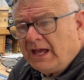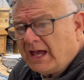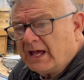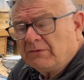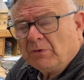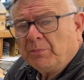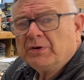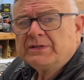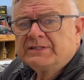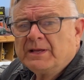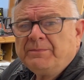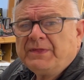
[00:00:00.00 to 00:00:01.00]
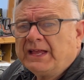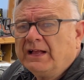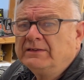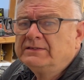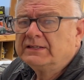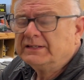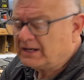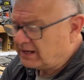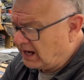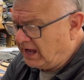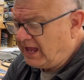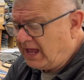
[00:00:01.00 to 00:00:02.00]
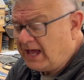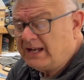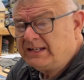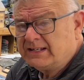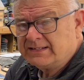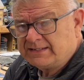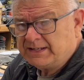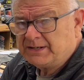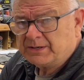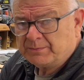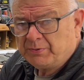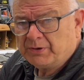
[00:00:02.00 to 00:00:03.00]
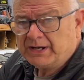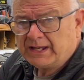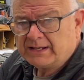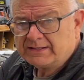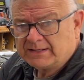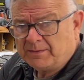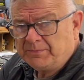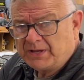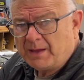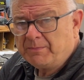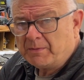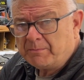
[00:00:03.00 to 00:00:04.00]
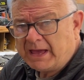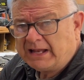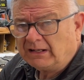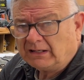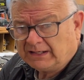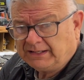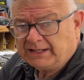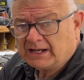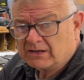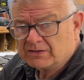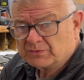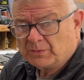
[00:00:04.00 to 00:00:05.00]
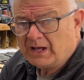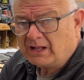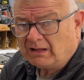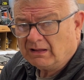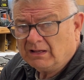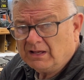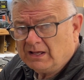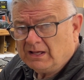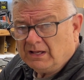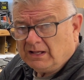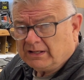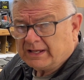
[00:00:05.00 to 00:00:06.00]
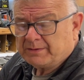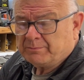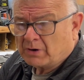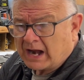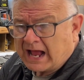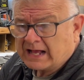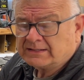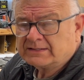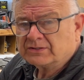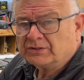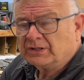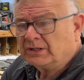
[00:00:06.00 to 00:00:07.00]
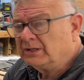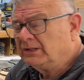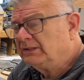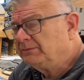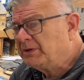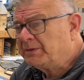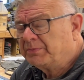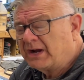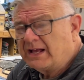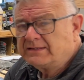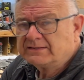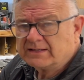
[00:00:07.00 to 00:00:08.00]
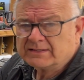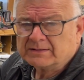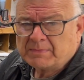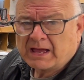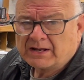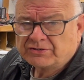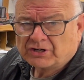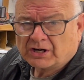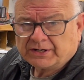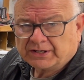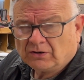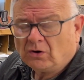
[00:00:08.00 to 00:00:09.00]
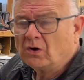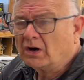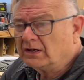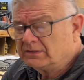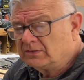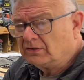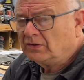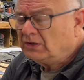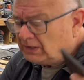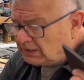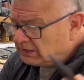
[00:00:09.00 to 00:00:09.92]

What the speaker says: and we'll put something else in there. I had considered putting some type of metal in there as well, like brass, but brass doesn't match our decor. So,